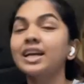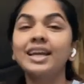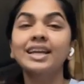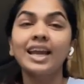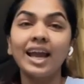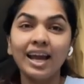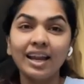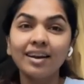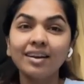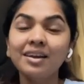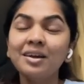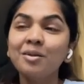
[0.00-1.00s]
I
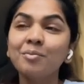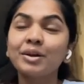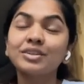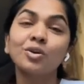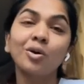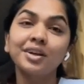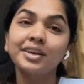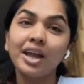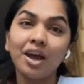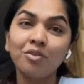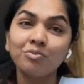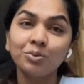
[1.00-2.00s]
can, because I already
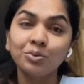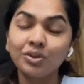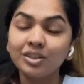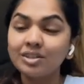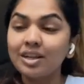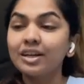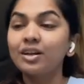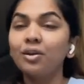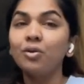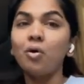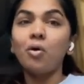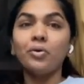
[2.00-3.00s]
have Moon and it's like a
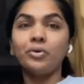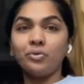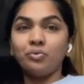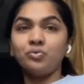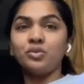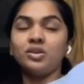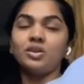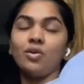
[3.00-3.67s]
lot of work